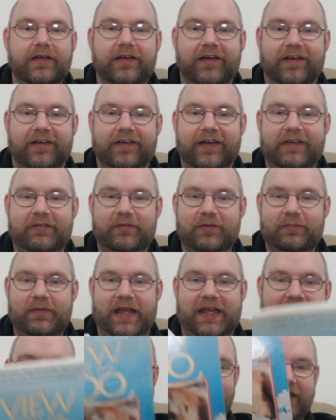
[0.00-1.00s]
All right, we're
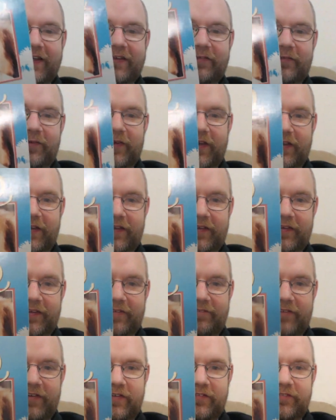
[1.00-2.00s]
back at it with a
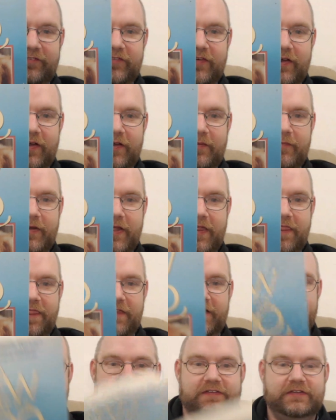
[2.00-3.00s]
view from
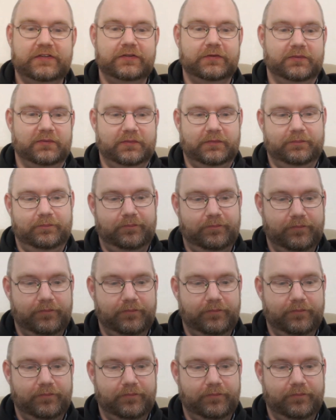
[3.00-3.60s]
the zoo.